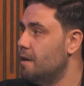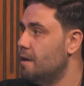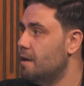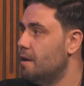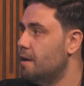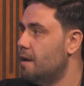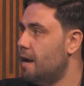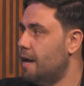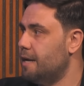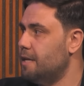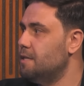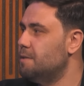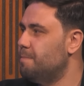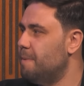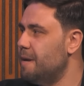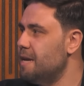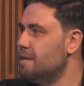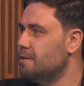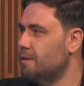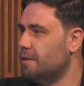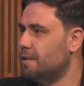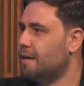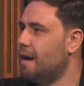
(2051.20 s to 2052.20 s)
Yeah. And he
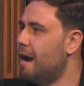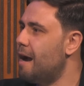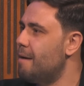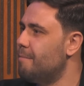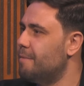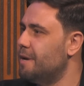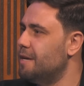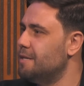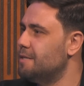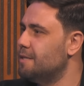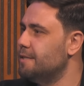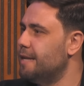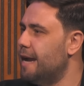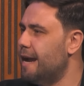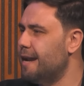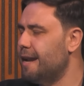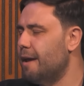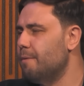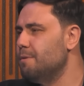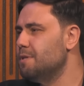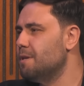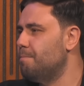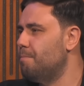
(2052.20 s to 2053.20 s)
speaks like the camera isn't there.
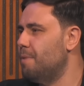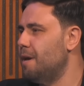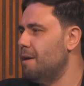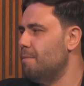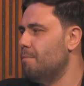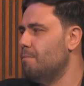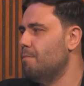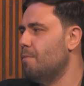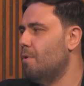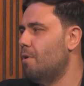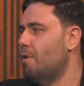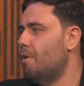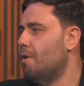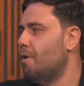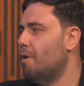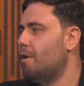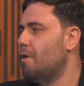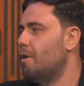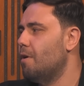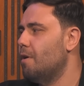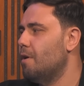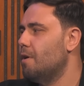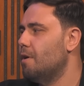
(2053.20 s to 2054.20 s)
Now, he's a bit more,
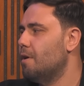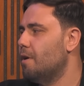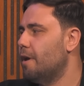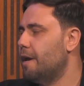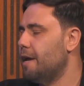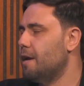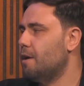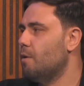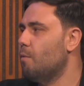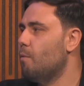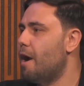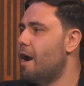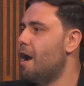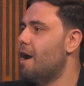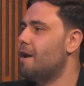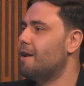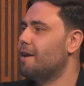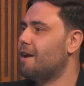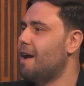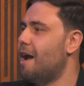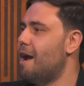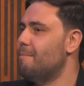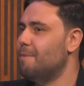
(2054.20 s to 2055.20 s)
I think, aware of the
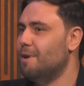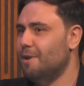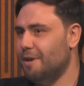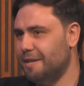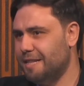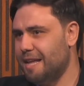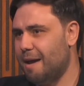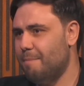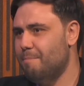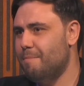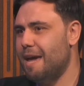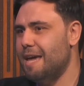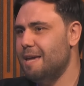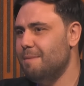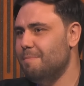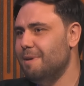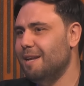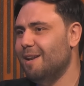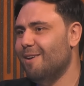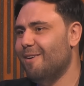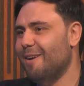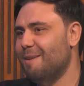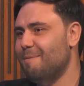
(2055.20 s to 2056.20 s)
camera, like that
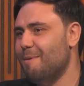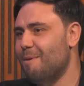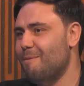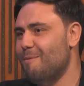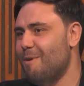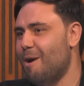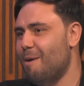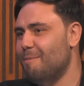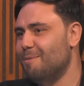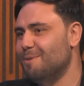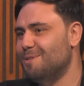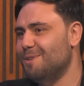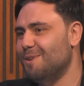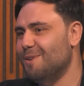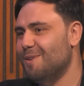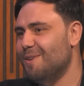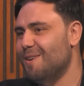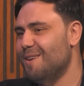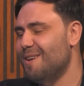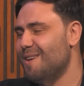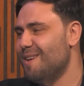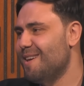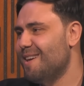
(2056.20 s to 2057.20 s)
baby line about Robertson. Yeah,
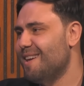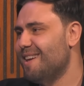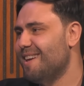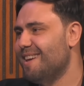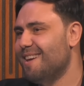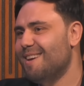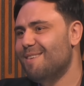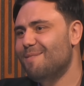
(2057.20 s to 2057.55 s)
they're right. Baby.